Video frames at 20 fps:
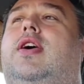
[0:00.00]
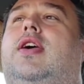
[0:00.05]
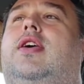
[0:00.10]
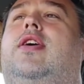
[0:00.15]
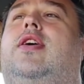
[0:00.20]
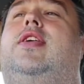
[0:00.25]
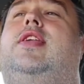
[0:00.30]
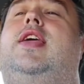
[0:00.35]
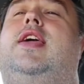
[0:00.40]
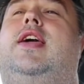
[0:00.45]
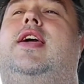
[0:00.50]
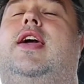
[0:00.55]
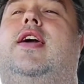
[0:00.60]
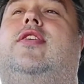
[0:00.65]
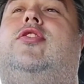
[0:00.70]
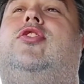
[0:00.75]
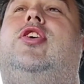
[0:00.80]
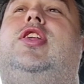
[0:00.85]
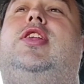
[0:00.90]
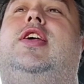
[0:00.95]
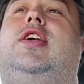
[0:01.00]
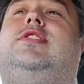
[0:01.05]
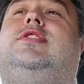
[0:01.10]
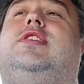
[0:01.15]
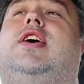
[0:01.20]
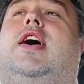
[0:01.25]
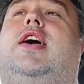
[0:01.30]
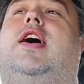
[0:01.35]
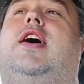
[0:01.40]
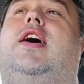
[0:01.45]
he needs
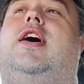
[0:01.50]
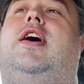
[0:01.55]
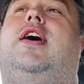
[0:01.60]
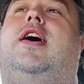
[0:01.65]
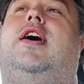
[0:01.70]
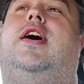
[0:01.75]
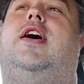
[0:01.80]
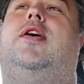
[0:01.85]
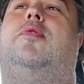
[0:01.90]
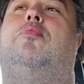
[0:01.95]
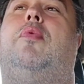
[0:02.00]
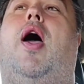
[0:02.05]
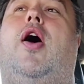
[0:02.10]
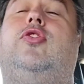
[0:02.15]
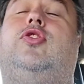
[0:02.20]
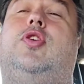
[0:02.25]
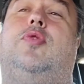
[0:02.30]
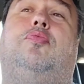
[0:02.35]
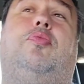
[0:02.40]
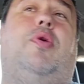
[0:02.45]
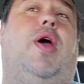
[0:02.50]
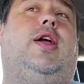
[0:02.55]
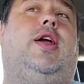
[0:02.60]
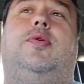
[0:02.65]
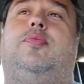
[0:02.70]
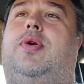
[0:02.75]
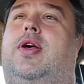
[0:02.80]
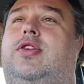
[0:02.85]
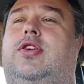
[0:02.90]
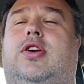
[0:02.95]
a mounting
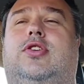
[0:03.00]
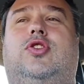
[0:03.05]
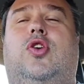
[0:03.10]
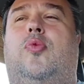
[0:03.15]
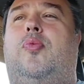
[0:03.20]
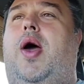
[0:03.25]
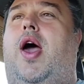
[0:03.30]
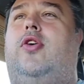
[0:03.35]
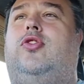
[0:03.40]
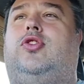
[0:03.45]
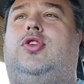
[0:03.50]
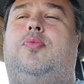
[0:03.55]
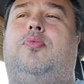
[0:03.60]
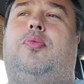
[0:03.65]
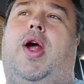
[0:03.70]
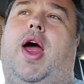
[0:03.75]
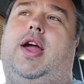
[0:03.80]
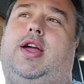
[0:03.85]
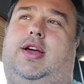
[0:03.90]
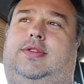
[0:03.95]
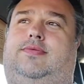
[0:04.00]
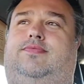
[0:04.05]
bracket because there's no mounting bracket.